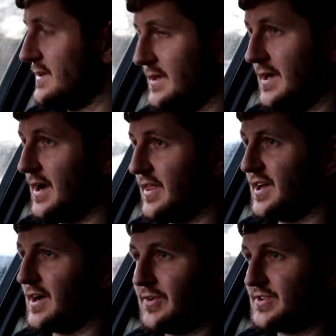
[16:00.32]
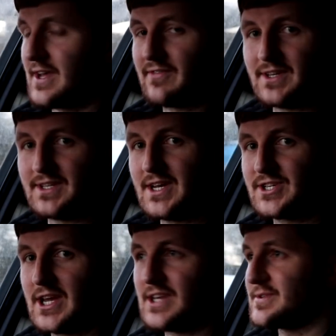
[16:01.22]
yeah, I think I'll just have to
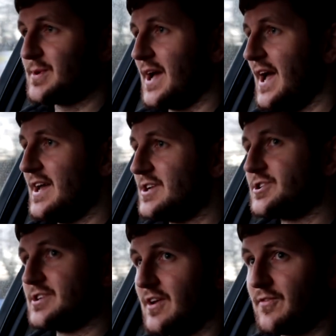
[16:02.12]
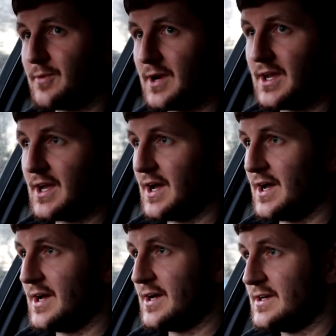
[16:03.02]
ditch it into a hedge if we
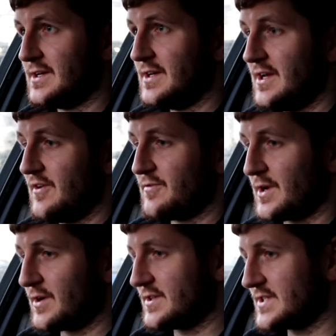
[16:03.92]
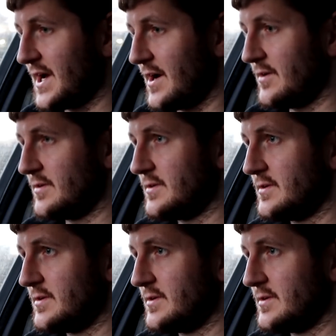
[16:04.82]
cut out.